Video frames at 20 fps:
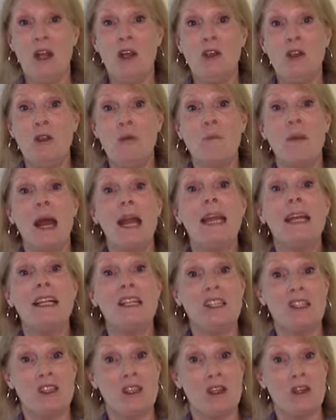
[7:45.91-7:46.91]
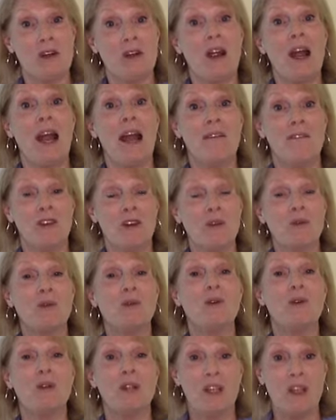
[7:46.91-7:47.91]
You might consider having a
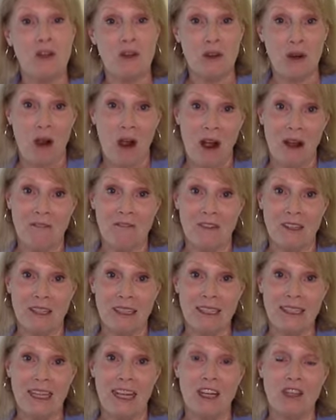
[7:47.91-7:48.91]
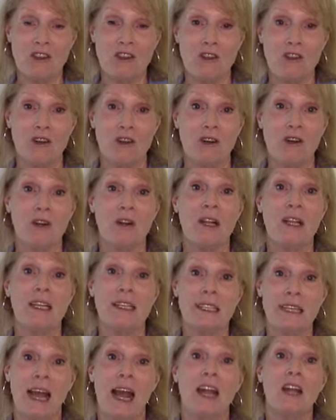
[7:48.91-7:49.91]
rule in your office that your
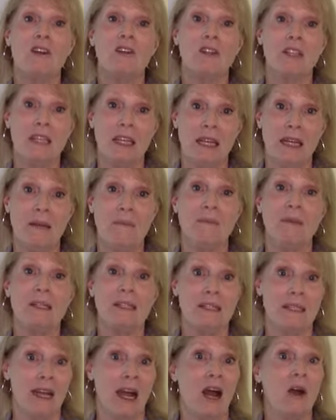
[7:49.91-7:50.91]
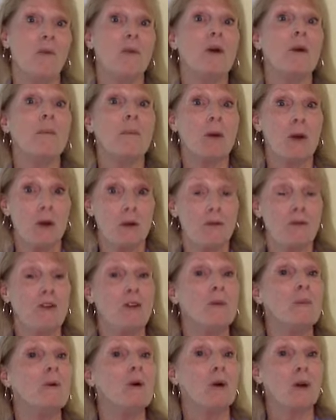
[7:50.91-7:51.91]
entire team does not wear
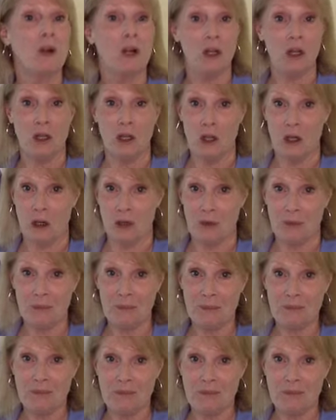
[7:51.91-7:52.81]
perfume or cologne.